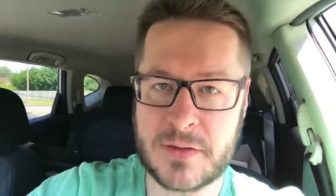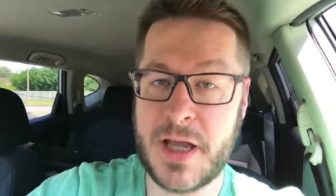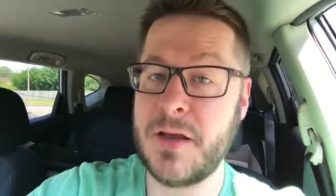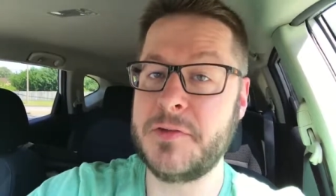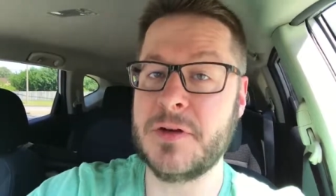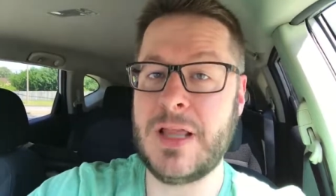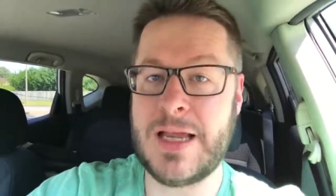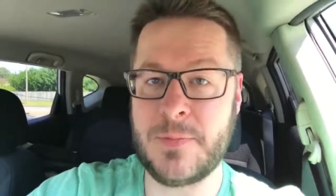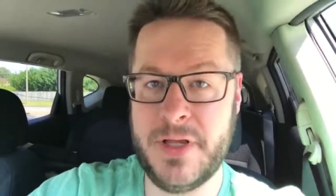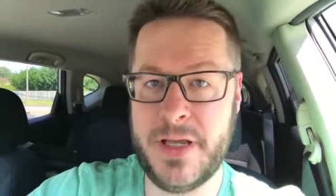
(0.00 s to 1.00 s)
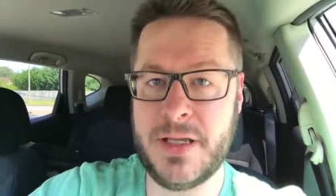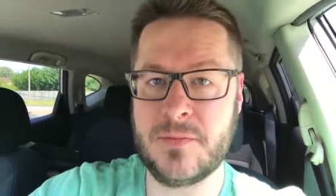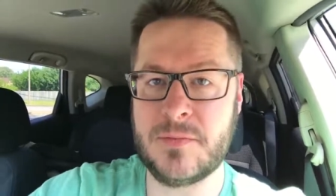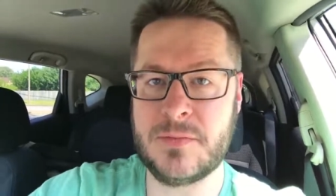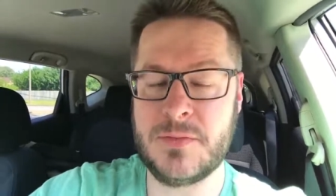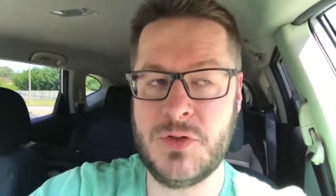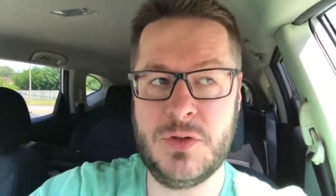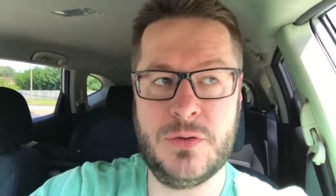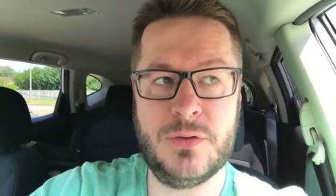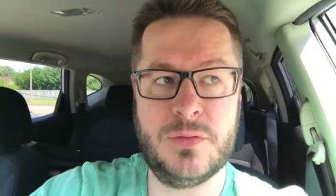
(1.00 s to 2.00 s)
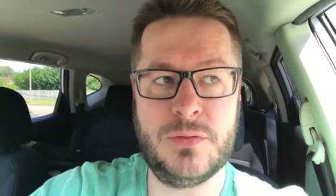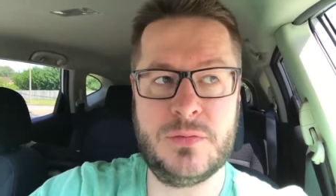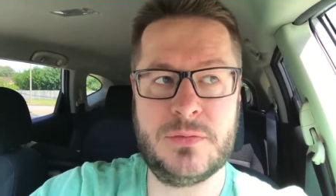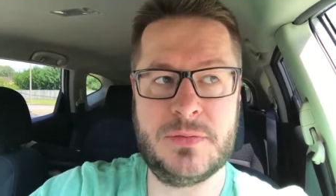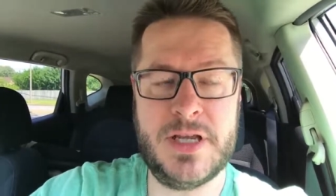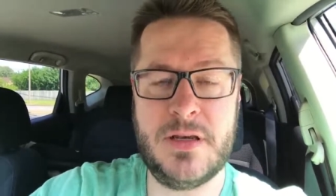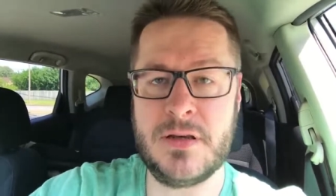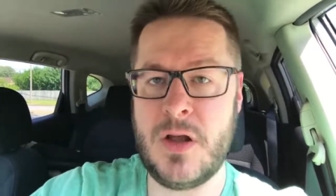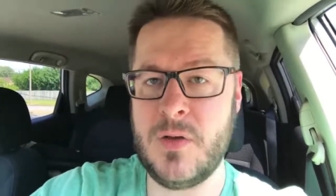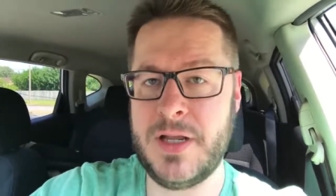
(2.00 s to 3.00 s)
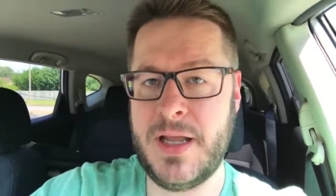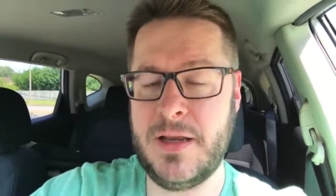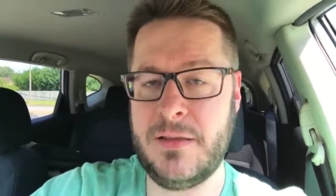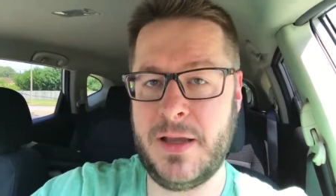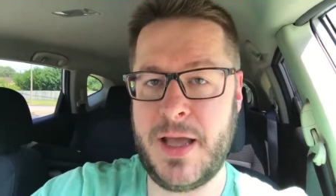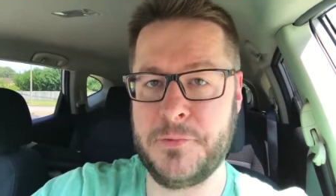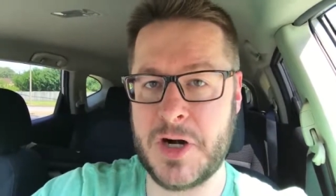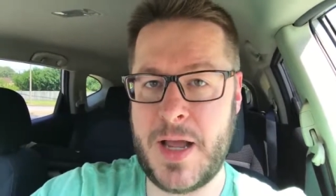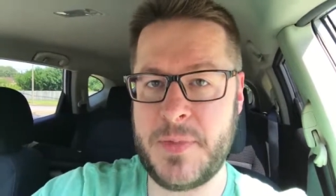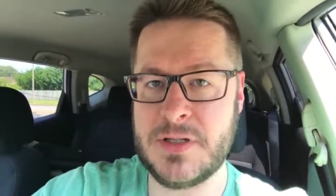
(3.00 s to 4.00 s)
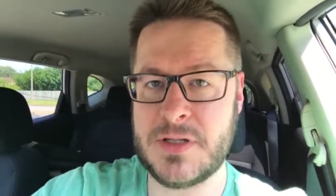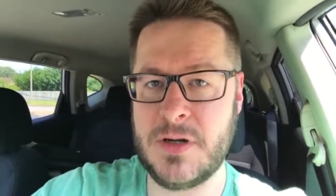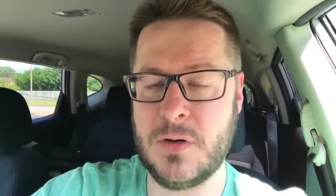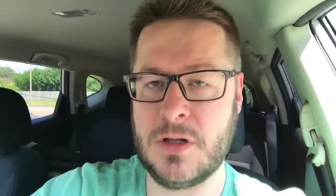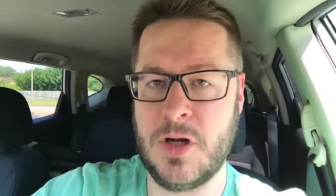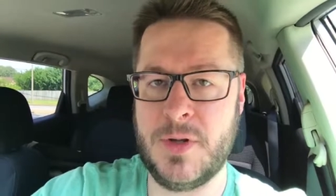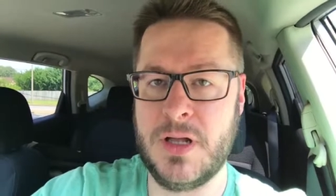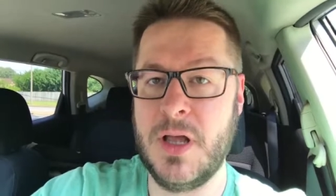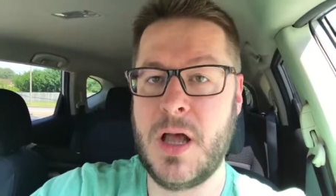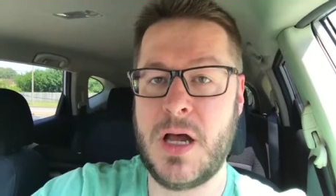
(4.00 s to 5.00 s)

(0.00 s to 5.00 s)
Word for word: Now, if you're like me, you didn't know that anything ever happens in Oklahoma.